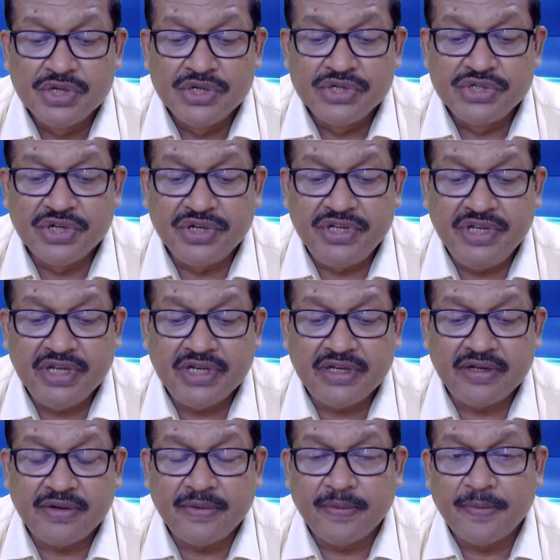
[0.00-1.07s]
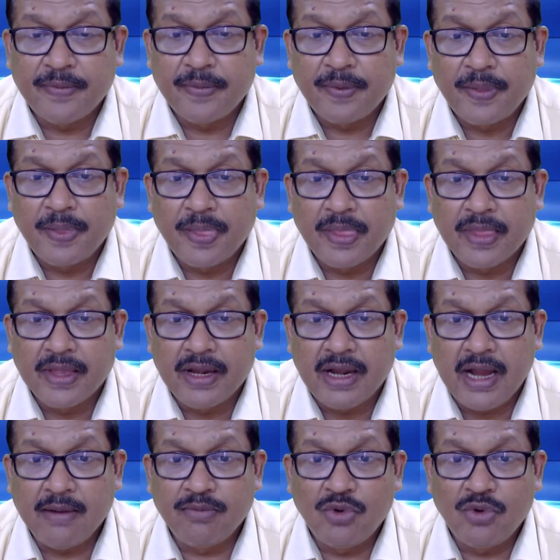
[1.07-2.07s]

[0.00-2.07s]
So here, I'm